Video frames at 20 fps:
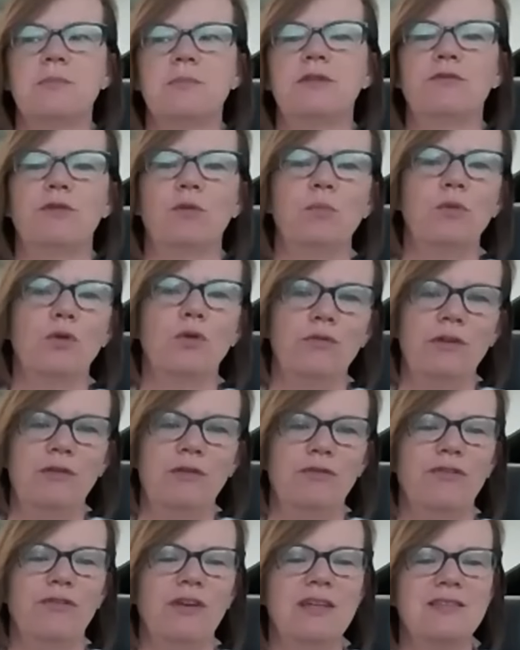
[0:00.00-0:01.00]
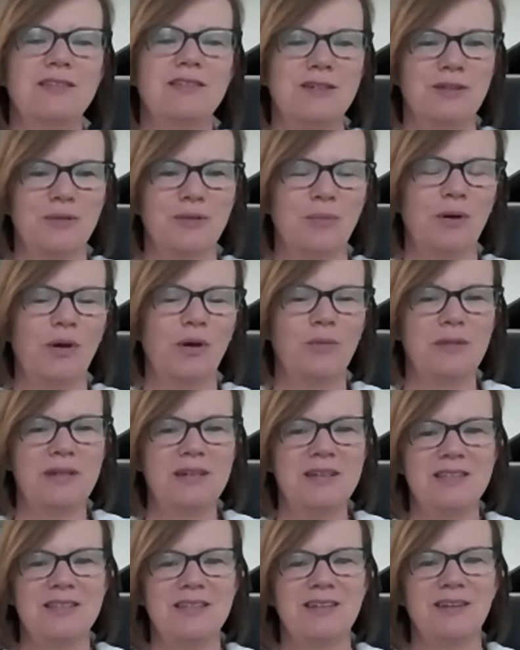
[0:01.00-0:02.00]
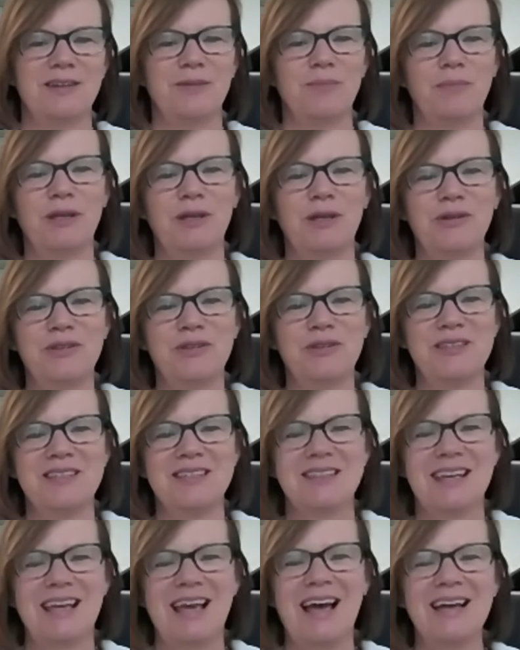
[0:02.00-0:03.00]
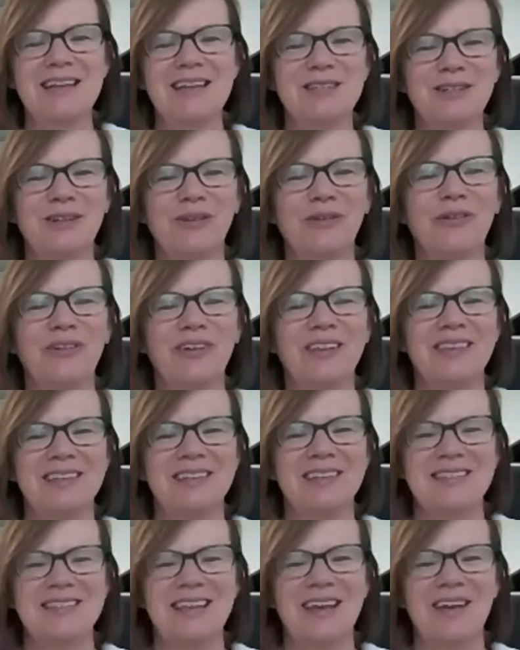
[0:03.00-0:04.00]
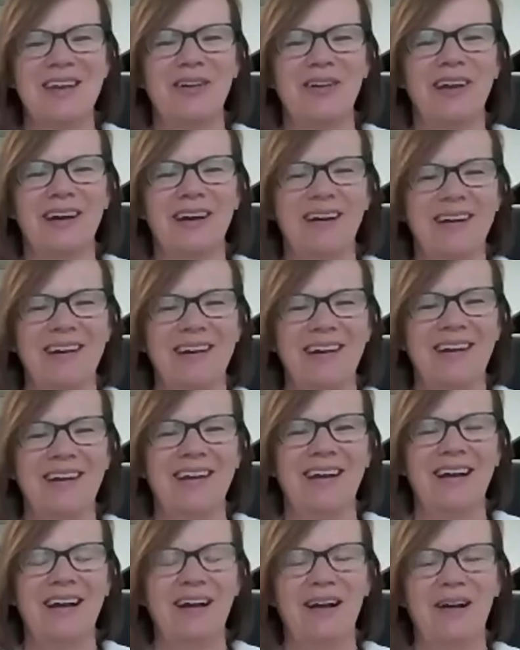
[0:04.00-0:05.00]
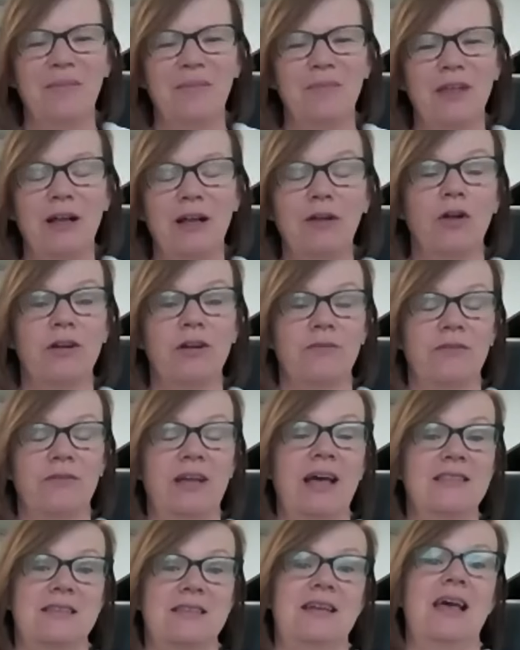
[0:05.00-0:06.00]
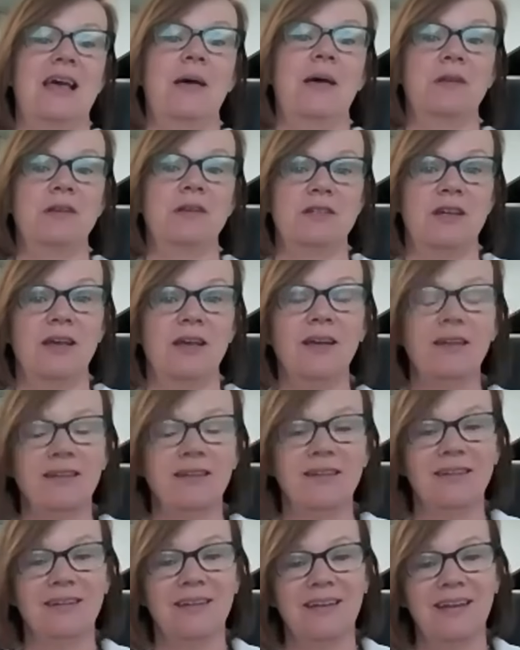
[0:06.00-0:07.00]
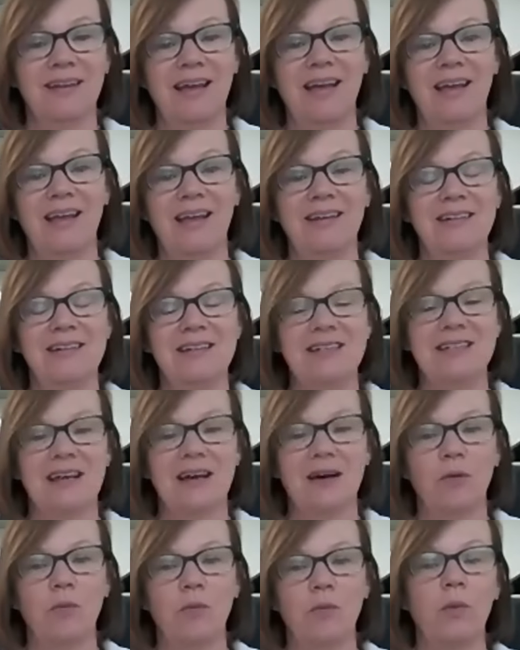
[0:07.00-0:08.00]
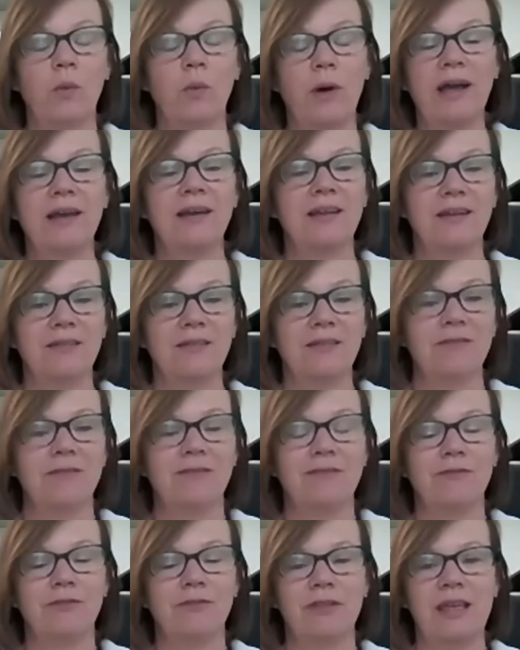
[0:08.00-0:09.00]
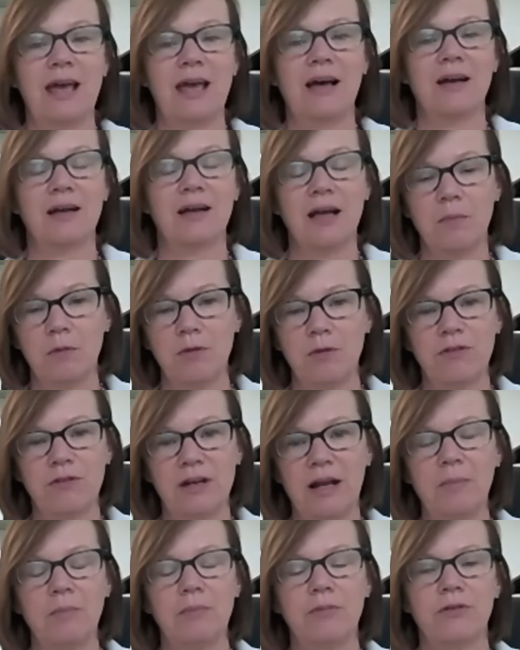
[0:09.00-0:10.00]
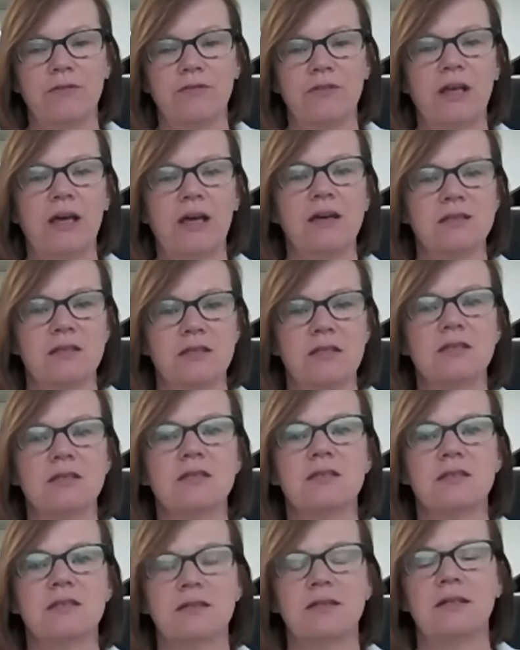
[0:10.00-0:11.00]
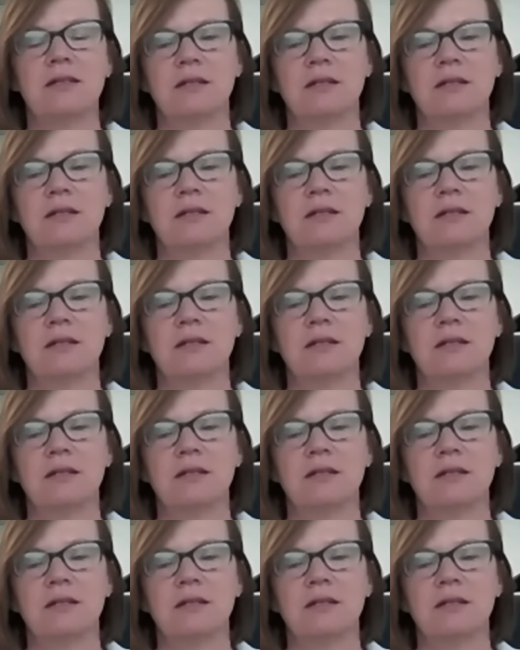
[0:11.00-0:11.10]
a bit of a moving feast at the moment, isn't it? Because the case law in this area, a lot of it hasn't happened yet, and we're waiting for the outcome of a number of cases.